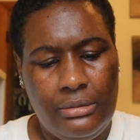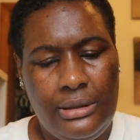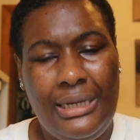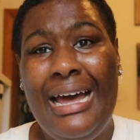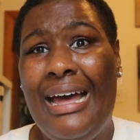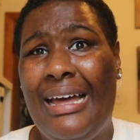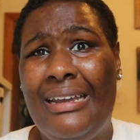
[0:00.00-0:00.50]

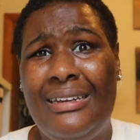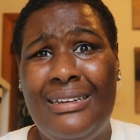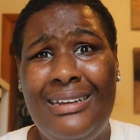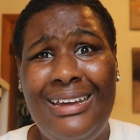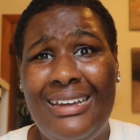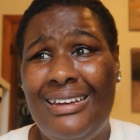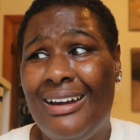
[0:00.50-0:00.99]

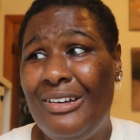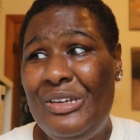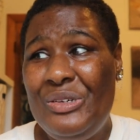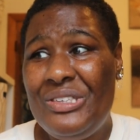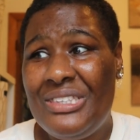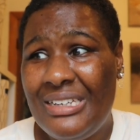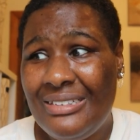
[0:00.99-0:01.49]
Golly, are
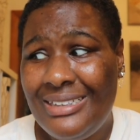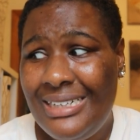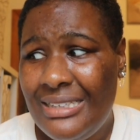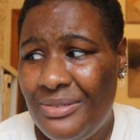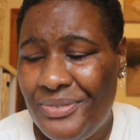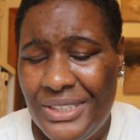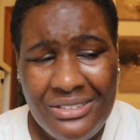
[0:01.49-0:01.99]
you
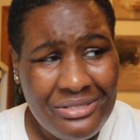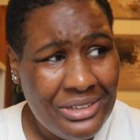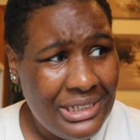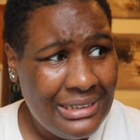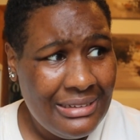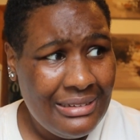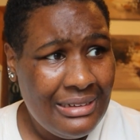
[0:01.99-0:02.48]
serious,
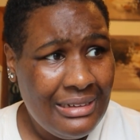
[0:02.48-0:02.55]
Victoria?